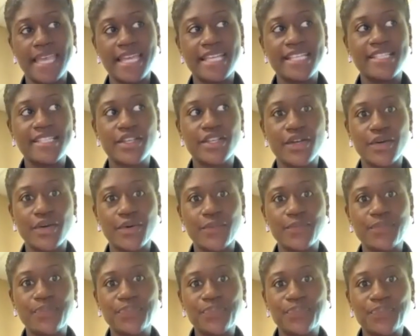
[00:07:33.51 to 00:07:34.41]

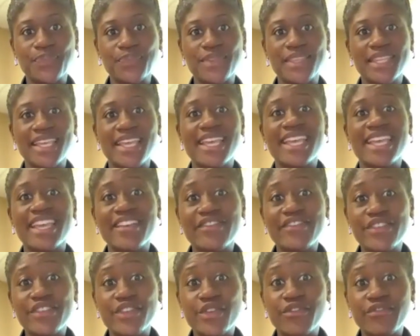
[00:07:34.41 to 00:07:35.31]
So
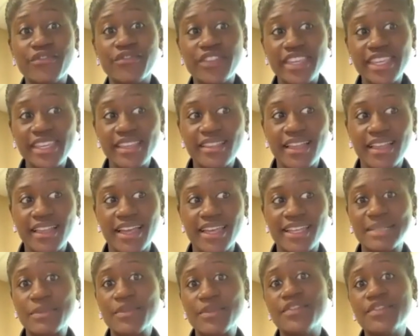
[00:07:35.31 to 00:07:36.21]
if you feel like
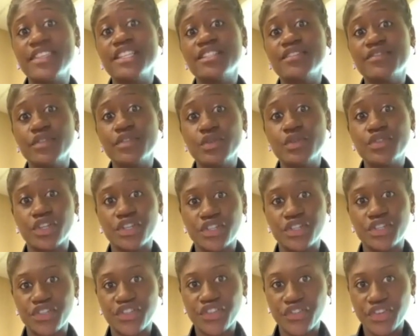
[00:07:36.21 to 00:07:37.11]
some of these foods are
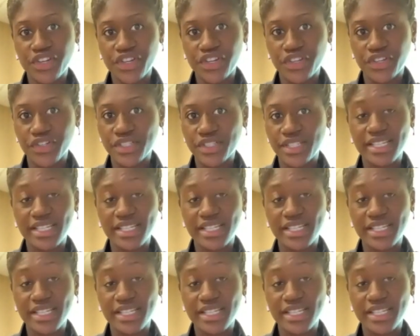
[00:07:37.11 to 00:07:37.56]
your triggers,